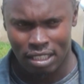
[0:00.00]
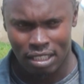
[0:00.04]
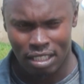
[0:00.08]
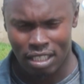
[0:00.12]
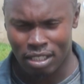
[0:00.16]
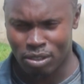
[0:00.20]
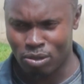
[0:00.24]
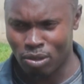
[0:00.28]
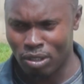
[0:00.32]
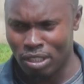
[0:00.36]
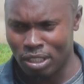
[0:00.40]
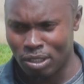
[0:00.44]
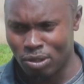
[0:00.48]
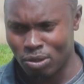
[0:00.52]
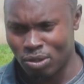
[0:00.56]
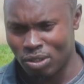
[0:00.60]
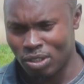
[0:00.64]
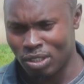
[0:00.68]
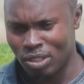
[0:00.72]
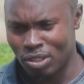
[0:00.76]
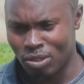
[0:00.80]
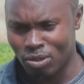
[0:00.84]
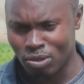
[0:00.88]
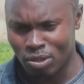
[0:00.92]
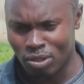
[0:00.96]
Actually,
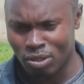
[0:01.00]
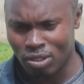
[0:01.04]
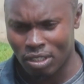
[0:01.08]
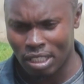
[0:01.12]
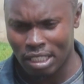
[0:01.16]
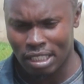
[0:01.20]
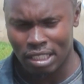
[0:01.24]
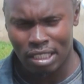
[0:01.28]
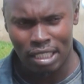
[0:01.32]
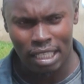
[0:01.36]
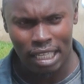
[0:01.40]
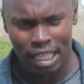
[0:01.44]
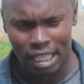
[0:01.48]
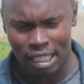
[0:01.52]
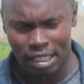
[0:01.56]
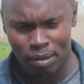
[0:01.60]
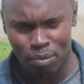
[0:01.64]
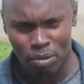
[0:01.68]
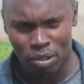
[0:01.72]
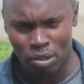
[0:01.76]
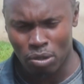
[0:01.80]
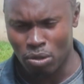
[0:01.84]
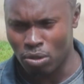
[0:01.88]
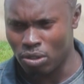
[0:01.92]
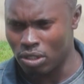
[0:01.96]
it's not totally lie
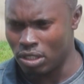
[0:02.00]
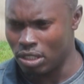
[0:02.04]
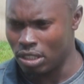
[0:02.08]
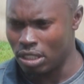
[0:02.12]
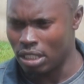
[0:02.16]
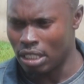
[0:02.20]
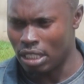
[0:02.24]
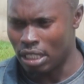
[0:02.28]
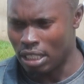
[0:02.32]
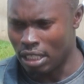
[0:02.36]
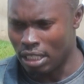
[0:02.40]
because